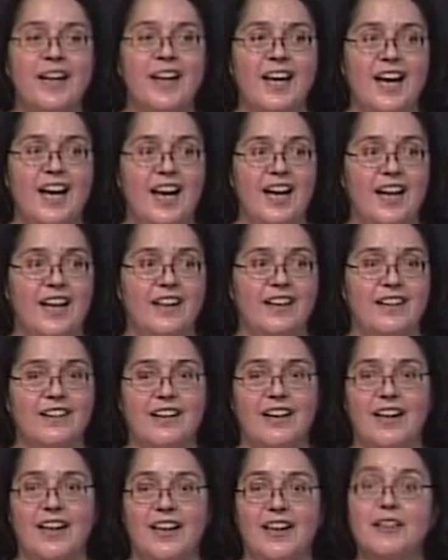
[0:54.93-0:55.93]
And
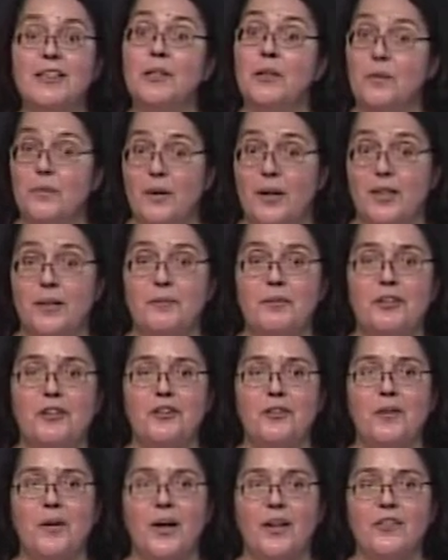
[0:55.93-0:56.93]
uh, welcome to
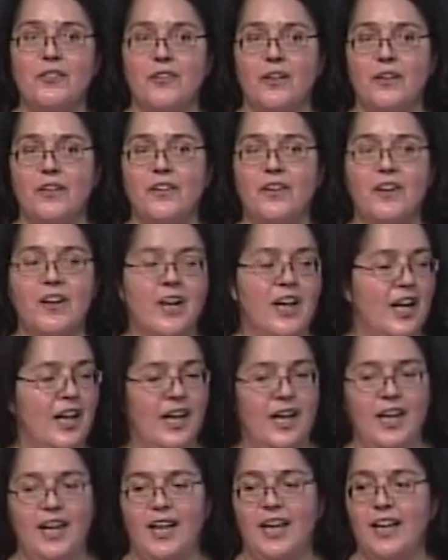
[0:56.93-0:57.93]
you also.
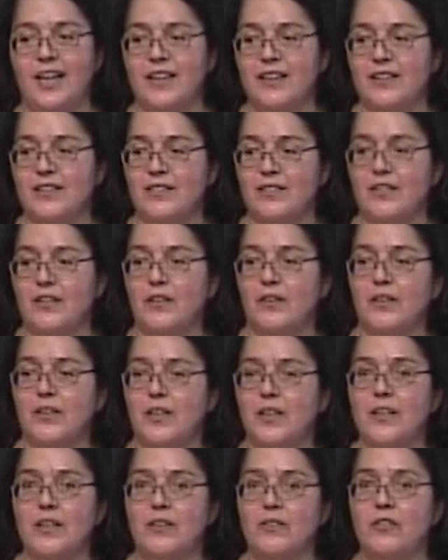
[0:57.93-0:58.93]
And Cody
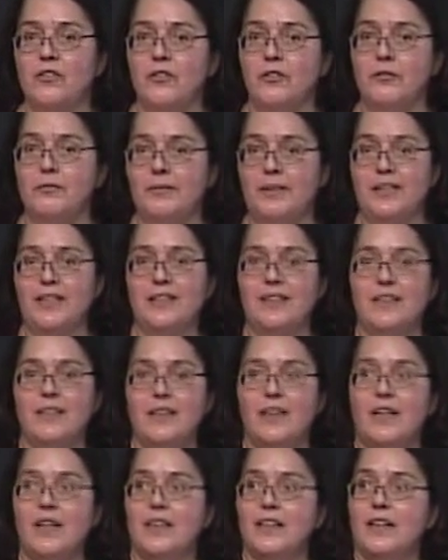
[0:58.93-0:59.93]
can zoom in
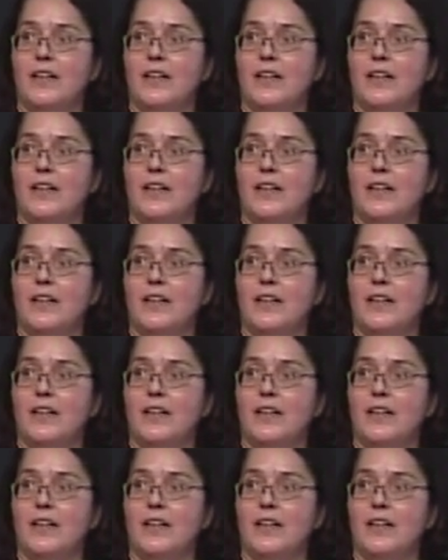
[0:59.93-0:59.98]
on